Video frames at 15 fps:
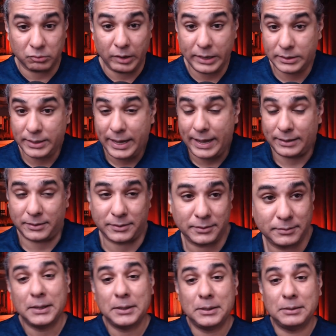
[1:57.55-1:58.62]
Why is that?
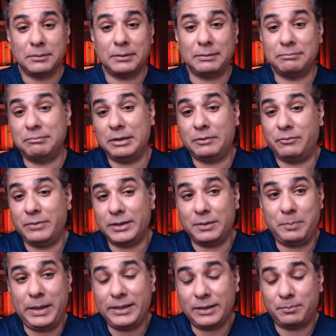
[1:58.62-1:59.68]
Um, it, does it
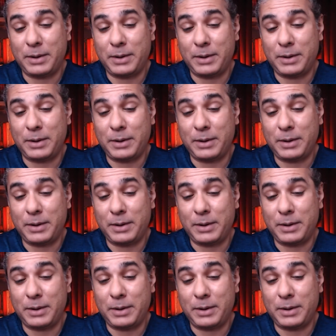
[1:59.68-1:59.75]
mean that